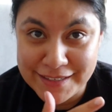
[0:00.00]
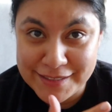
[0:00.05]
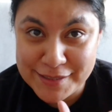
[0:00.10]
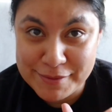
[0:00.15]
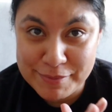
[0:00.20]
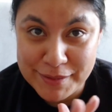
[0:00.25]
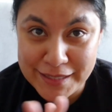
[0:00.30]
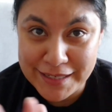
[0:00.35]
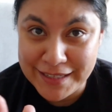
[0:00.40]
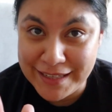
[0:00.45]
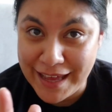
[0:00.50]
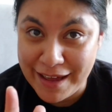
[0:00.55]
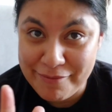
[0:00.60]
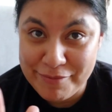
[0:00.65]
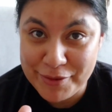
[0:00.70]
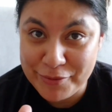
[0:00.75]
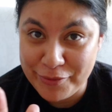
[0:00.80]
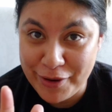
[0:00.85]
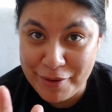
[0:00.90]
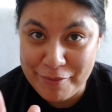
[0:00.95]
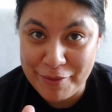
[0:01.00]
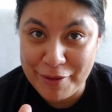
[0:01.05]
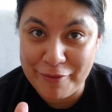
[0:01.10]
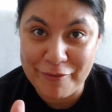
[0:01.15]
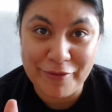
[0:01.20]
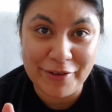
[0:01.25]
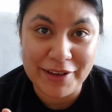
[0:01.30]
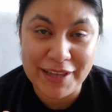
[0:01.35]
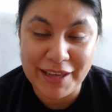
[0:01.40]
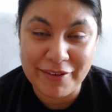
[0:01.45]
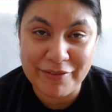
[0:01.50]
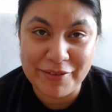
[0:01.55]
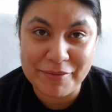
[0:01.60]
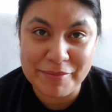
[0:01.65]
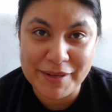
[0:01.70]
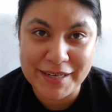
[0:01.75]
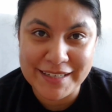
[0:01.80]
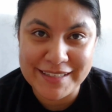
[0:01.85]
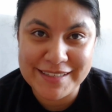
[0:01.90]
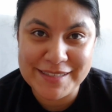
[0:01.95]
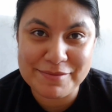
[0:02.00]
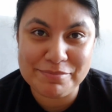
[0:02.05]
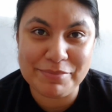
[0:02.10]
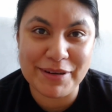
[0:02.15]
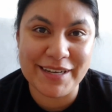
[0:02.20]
I've been rambling for 11 minutes.